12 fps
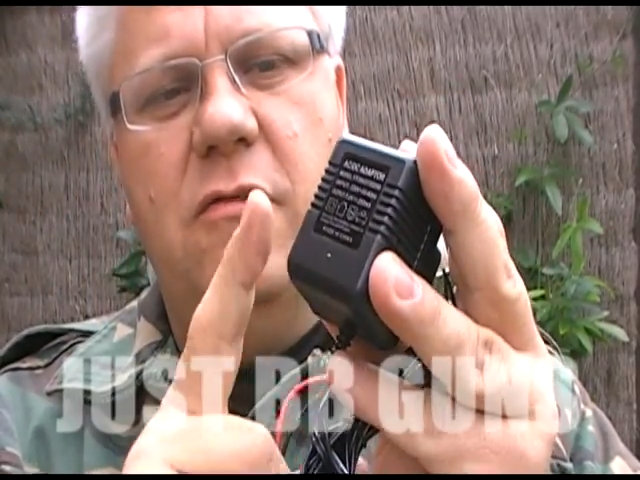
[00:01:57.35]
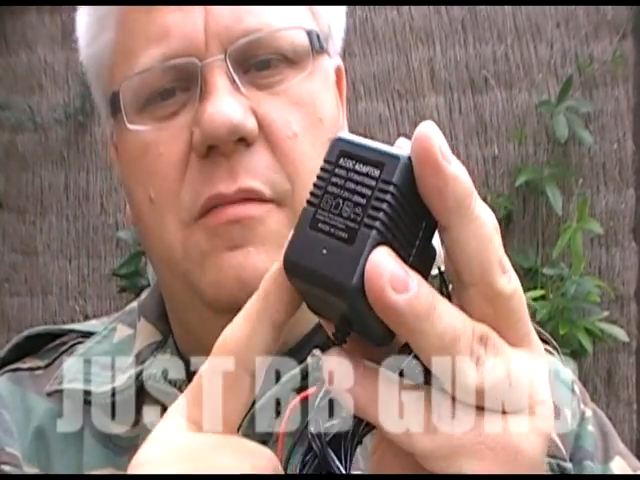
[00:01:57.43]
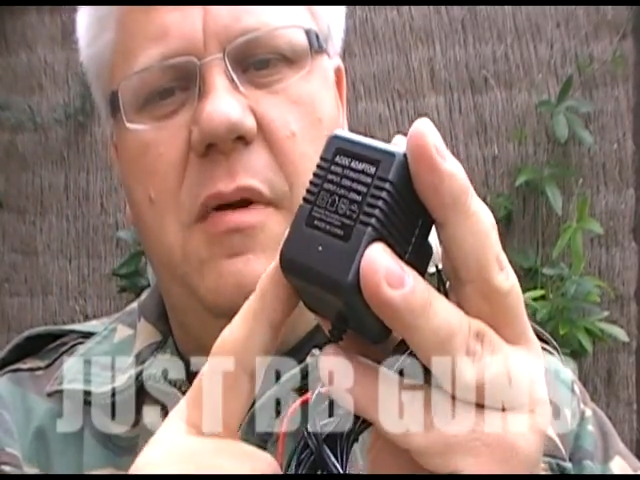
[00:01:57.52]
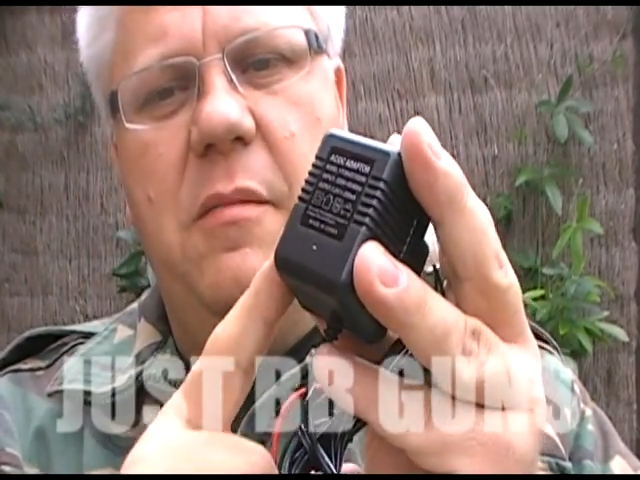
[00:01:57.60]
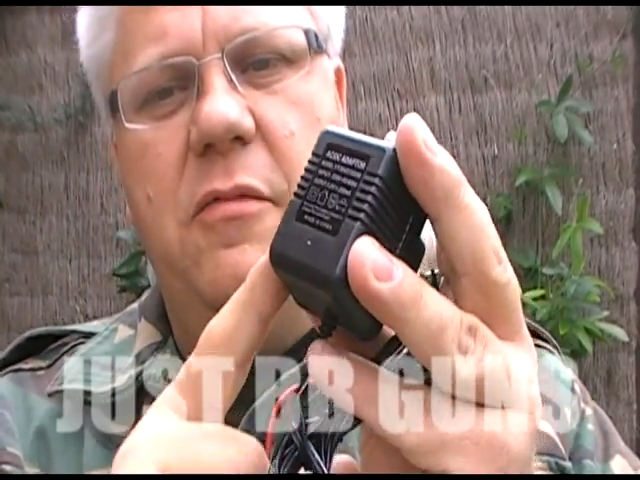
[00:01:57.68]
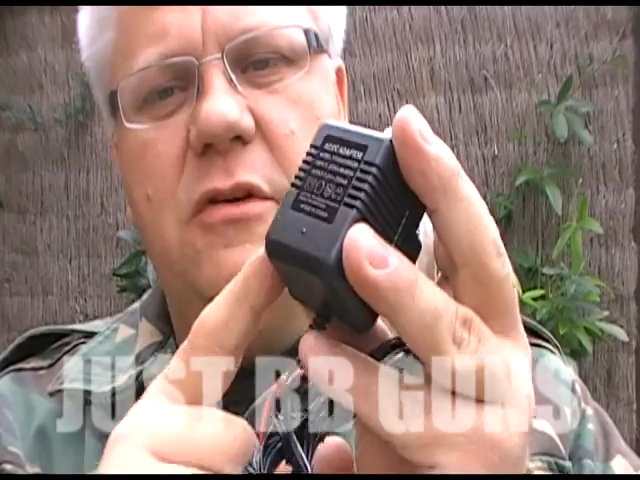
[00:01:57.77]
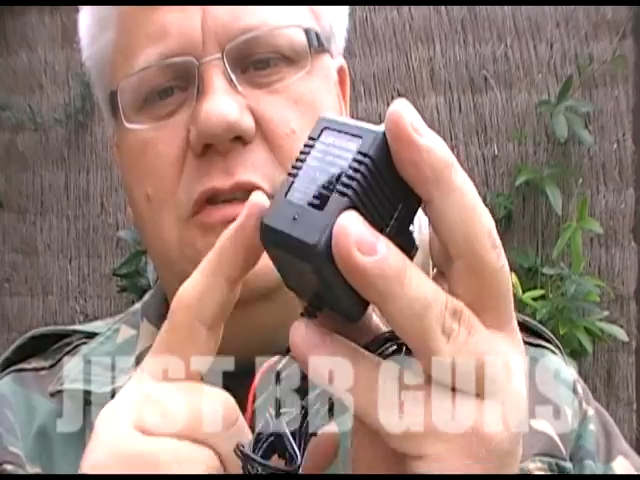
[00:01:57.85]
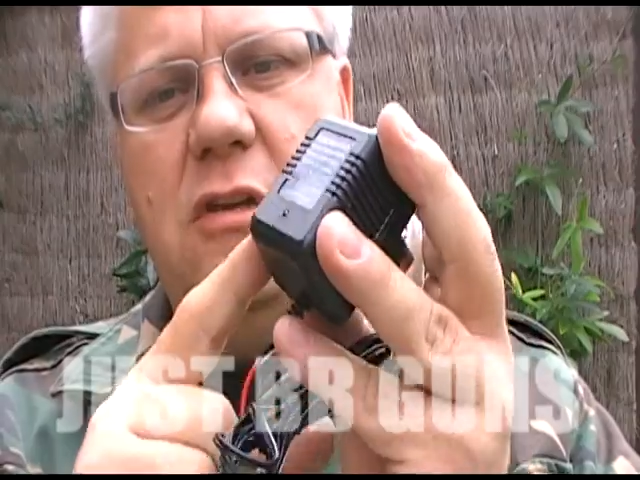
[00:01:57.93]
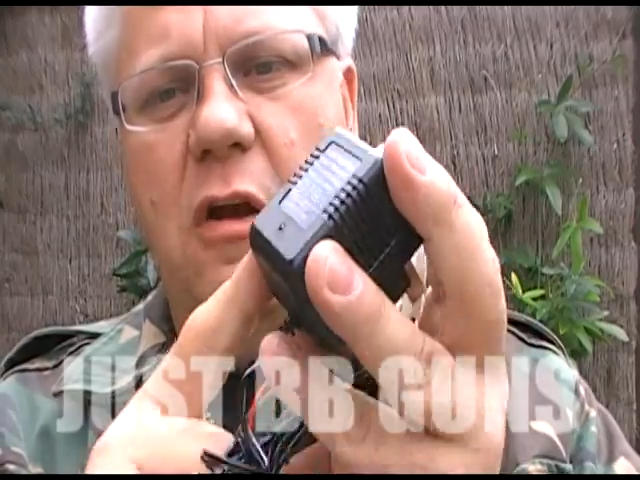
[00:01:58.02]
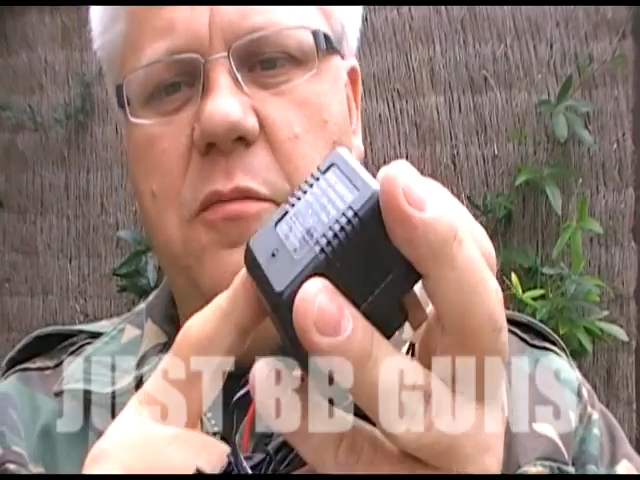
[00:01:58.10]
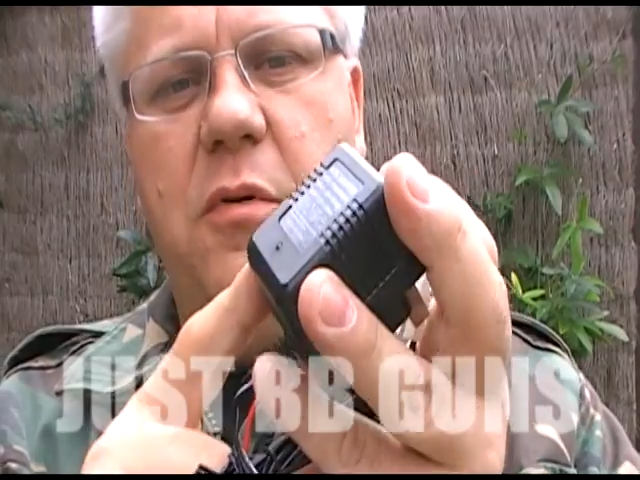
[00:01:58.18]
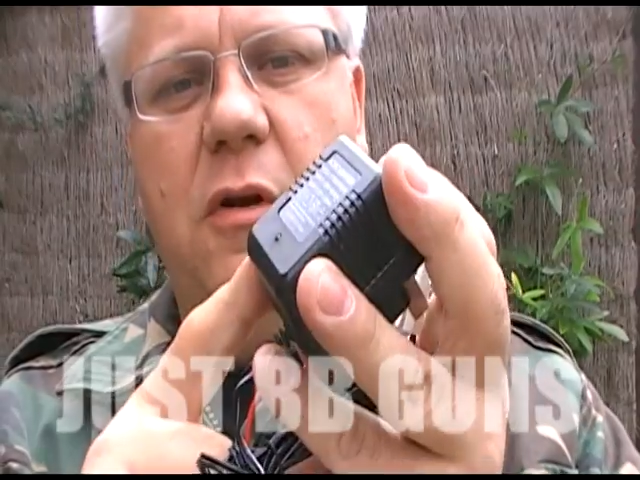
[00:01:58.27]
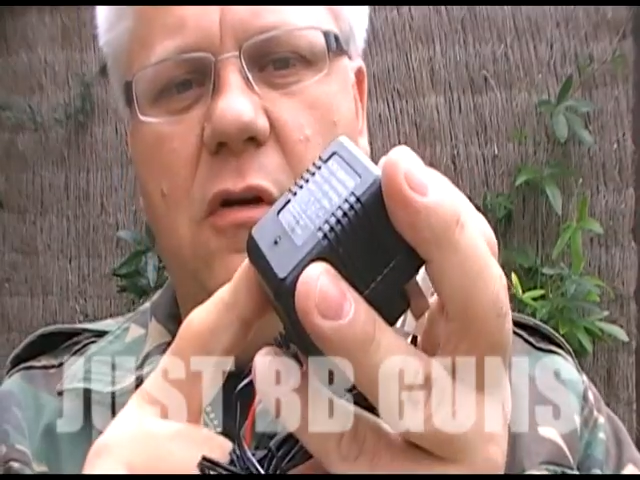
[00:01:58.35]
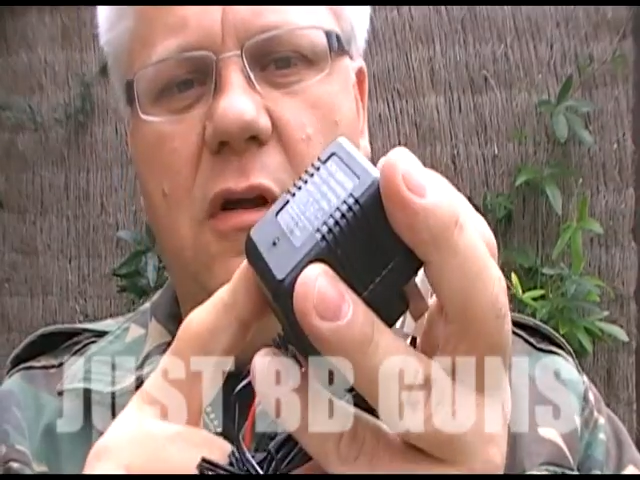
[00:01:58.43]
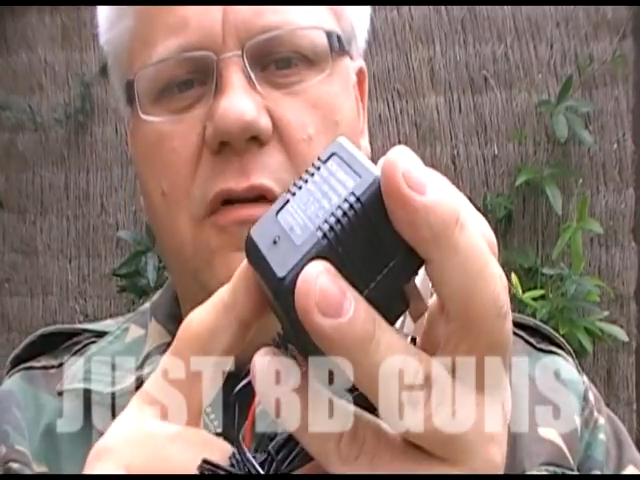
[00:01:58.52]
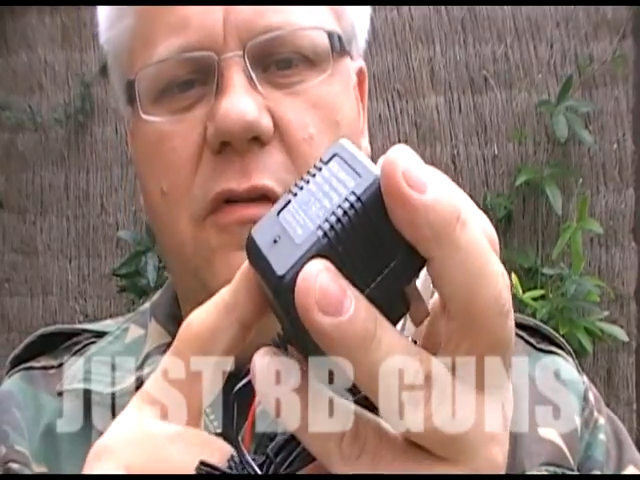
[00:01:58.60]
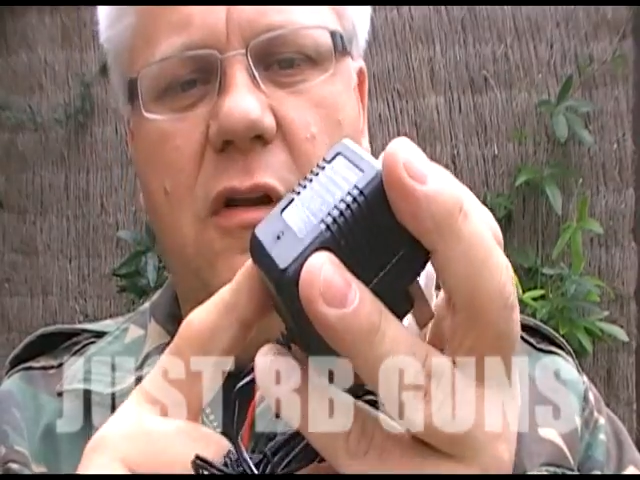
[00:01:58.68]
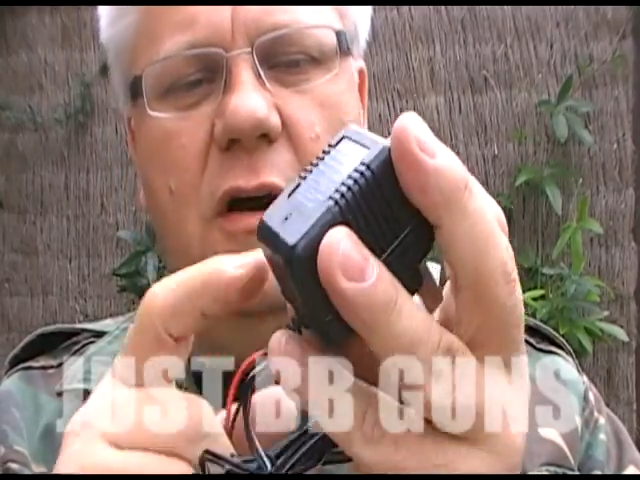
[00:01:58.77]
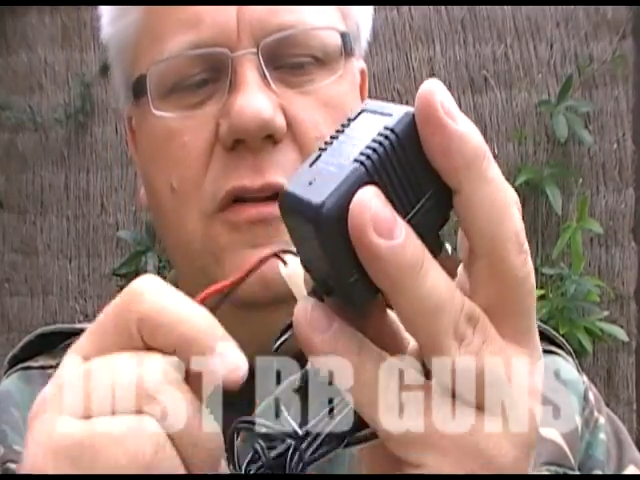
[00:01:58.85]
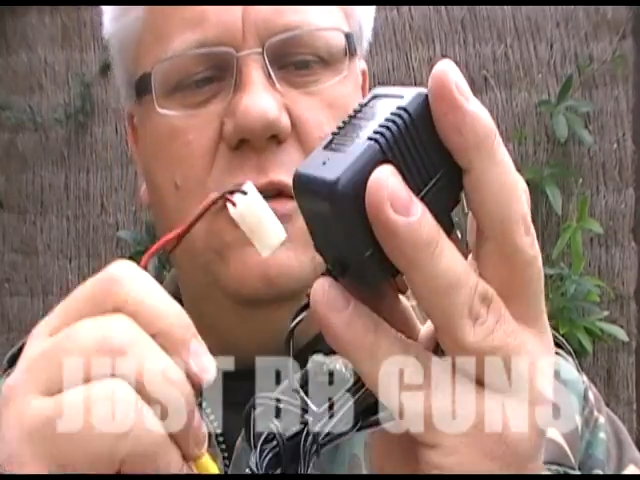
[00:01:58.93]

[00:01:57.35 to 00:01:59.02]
remember is don't put it on overnight.